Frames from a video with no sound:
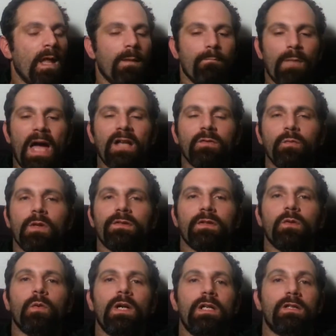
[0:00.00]
Maxwell's
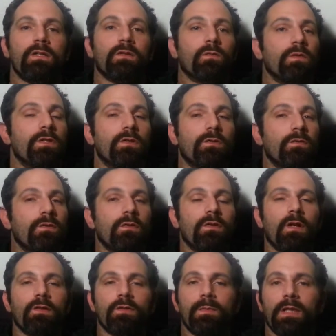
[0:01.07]
equations, which turned
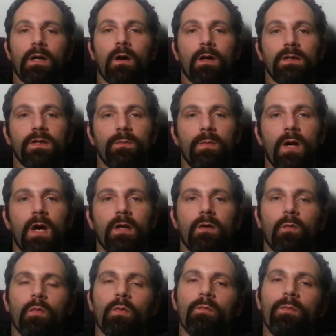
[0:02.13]
out to be on spot,
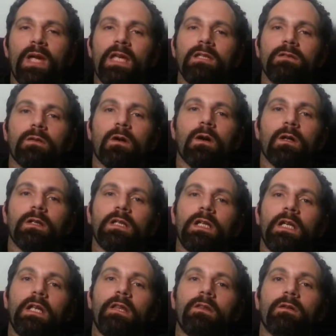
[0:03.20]
were based on
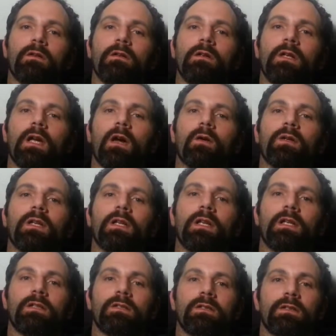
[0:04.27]
ether
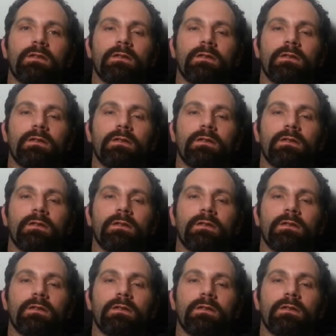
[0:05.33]
calculations.